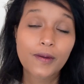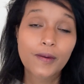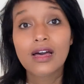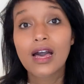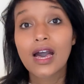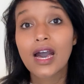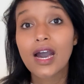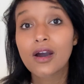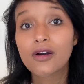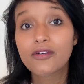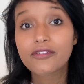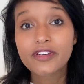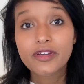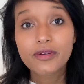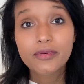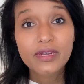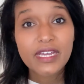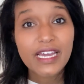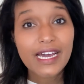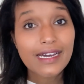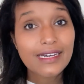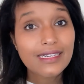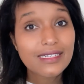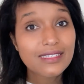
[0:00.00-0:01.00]
how they
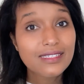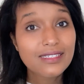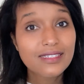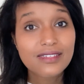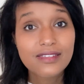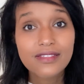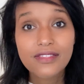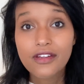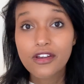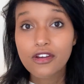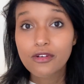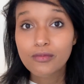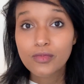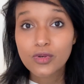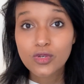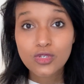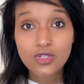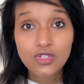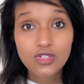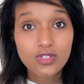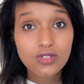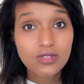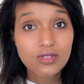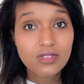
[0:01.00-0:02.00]
react, their
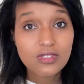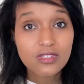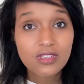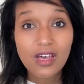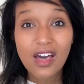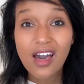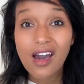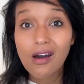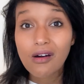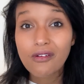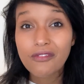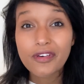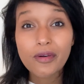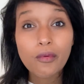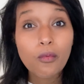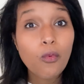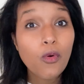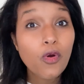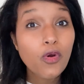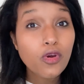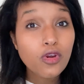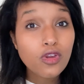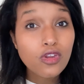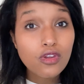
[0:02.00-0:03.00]
emotions, how they
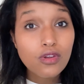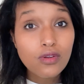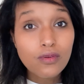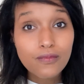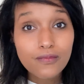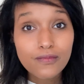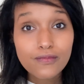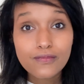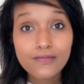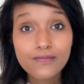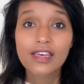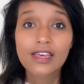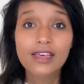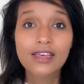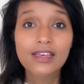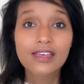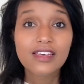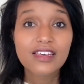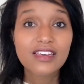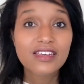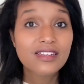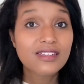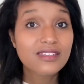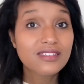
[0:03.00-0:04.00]
work.
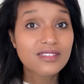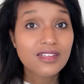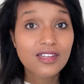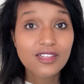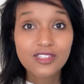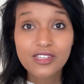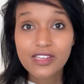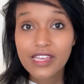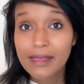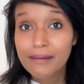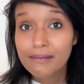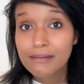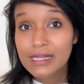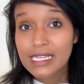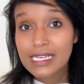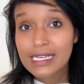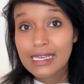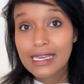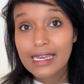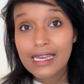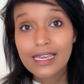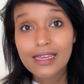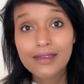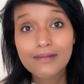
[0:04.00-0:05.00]
It is not a gambling
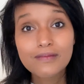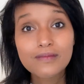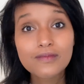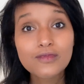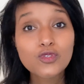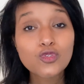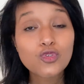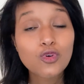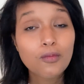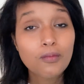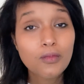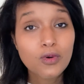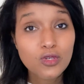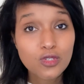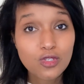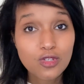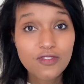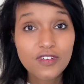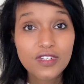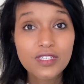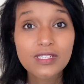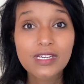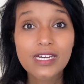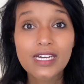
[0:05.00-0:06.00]
game, so most of
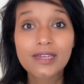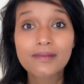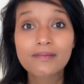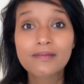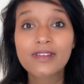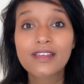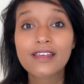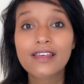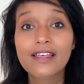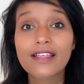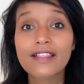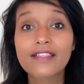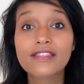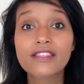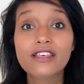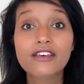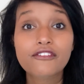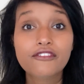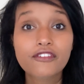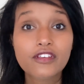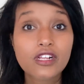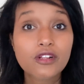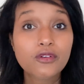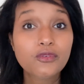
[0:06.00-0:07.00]
the time, they
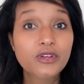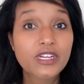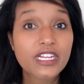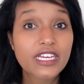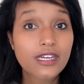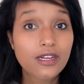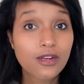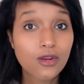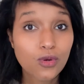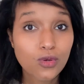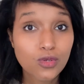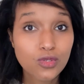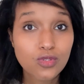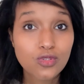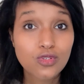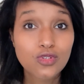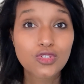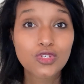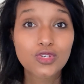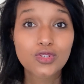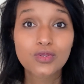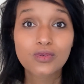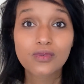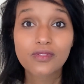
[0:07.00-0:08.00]
feel really close to
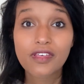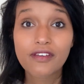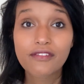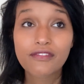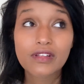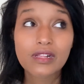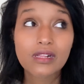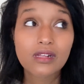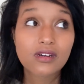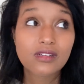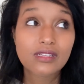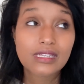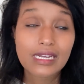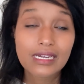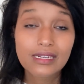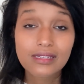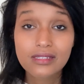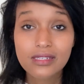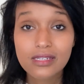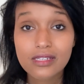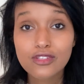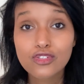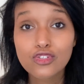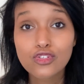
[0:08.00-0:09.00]
you, they feel
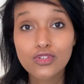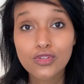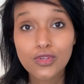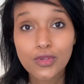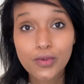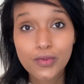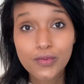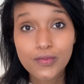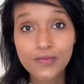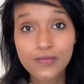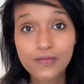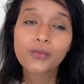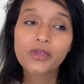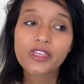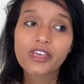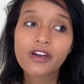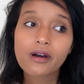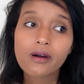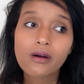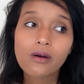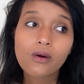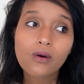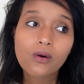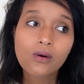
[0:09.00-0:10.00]
connected to you. We
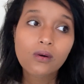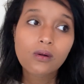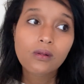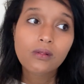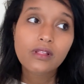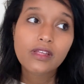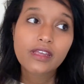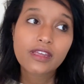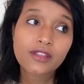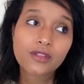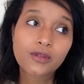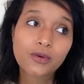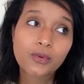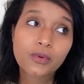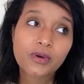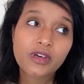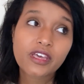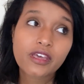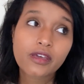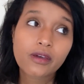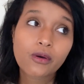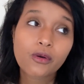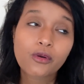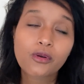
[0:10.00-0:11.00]
are all, in a
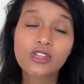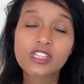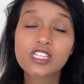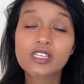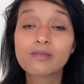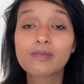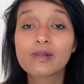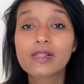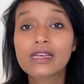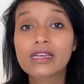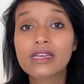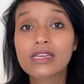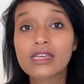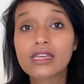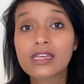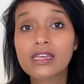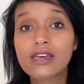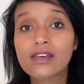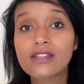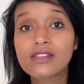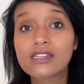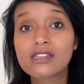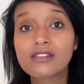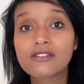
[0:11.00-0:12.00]
way, already playing
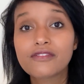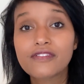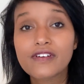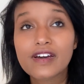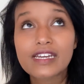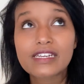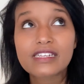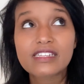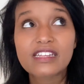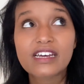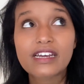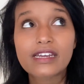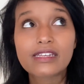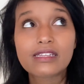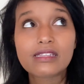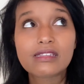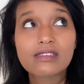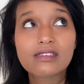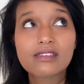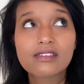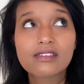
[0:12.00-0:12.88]
an infinite